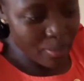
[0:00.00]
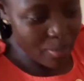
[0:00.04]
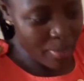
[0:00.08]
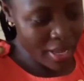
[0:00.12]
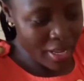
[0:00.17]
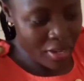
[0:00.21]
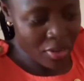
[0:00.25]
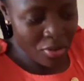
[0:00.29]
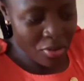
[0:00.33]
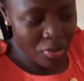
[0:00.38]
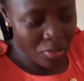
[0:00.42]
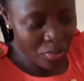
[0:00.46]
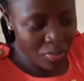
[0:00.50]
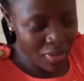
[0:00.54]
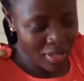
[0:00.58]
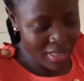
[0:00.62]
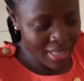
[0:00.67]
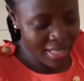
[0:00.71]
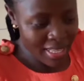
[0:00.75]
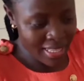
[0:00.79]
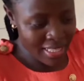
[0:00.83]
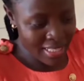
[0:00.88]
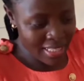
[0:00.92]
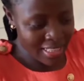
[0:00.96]
pardon me,
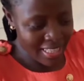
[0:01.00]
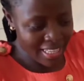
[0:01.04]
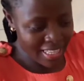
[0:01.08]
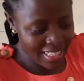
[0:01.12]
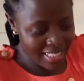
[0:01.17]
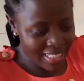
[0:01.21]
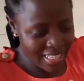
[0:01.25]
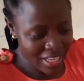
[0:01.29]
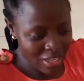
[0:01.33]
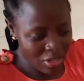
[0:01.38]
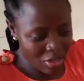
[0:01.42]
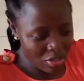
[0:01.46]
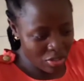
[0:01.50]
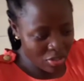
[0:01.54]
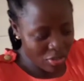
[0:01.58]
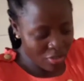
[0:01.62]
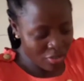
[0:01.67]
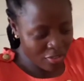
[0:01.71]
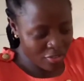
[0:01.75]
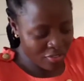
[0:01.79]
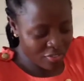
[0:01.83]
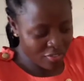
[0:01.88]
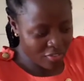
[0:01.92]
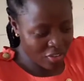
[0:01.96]
there is a lot
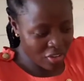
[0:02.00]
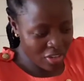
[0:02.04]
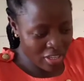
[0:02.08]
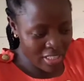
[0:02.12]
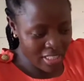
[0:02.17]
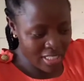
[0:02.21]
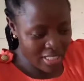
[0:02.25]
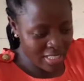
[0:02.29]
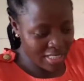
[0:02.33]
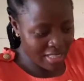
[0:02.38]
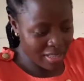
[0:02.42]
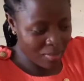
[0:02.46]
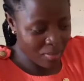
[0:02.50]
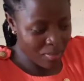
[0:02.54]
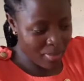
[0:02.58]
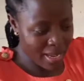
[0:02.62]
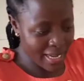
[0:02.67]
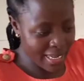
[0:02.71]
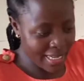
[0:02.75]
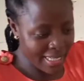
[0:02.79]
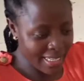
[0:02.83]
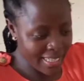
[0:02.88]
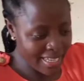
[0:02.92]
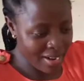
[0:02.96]
of noise in the
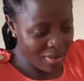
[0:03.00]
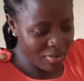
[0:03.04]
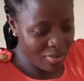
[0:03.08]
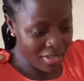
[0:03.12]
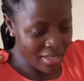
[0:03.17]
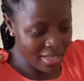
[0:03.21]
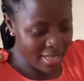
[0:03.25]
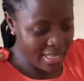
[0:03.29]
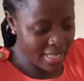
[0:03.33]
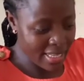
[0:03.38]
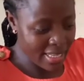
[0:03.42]
background.